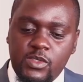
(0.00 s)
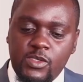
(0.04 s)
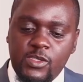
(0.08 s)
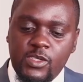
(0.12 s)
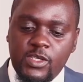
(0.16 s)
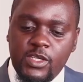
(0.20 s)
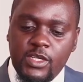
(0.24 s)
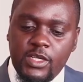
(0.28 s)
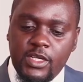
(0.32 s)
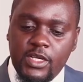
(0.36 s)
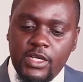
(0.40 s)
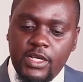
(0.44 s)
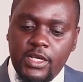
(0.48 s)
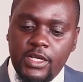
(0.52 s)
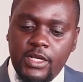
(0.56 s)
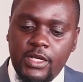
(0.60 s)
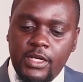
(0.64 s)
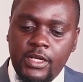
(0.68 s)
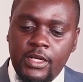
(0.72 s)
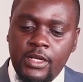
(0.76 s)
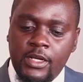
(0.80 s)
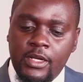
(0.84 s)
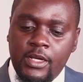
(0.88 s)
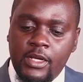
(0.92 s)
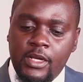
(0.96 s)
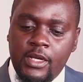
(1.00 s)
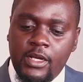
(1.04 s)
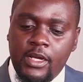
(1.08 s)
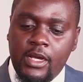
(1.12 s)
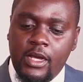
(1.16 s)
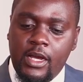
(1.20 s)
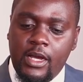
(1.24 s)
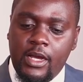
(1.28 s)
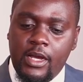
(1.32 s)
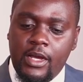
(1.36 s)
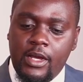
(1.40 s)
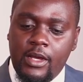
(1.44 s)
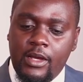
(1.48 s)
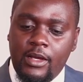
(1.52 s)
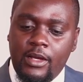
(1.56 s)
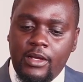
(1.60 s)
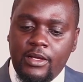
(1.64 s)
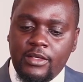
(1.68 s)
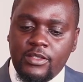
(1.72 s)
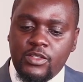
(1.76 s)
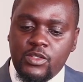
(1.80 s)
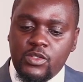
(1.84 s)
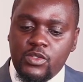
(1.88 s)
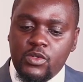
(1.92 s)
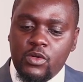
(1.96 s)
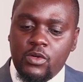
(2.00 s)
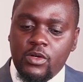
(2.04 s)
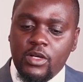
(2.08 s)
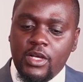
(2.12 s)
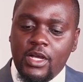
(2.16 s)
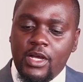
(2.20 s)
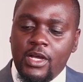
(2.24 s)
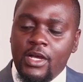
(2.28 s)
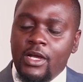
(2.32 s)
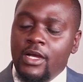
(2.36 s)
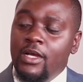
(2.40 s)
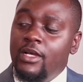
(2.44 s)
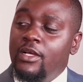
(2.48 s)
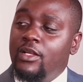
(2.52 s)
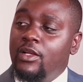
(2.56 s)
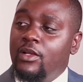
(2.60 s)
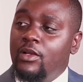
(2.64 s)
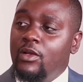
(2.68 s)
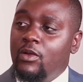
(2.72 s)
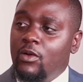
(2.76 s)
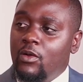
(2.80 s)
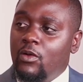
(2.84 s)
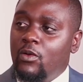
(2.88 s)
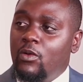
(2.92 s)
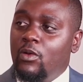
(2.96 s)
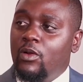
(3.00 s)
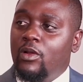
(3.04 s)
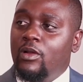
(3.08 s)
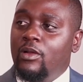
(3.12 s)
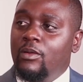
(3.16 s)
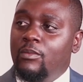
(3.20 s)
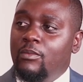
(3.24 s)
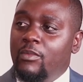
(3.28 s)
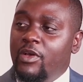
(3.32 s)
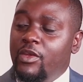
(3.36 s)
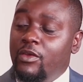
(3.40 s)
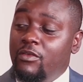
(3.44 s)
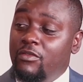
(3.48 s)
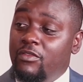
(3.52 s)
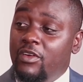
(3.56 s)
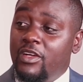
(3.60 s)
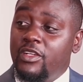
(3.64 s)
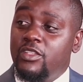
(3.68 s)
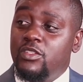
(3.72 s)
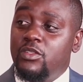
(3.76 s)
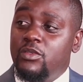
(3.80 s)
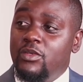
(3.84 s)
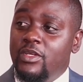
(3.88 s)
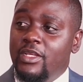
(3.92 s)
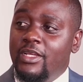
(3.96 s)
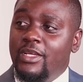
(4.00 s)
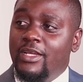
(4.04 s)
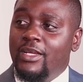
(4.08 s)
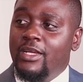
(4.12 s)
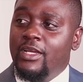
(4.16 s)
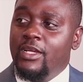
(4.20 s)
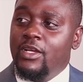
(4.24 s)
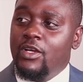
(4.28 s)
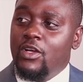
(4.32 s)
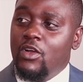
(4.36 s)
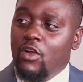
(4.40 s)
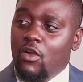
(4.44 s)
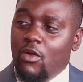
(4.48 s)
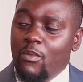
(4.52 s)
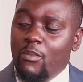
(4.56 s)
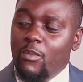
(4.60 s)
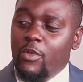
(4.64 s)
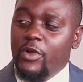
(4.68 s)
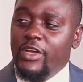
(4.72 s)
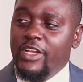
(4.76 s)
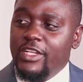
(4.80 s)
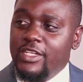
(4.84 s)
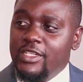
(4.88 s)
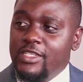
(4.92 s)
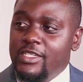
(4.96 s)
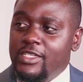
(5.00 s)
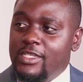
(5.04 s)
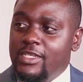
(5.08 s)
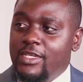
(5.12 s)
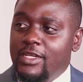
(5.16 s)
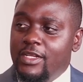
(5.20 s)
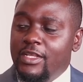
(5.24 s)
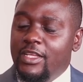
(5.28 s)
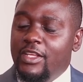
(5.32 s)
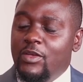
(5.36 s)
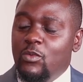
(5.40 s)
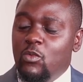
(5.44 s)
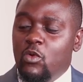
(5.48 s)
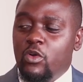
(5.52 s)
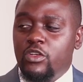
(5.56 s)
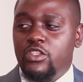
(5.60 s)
seeing uh, uh, a stronger local manufacturing component in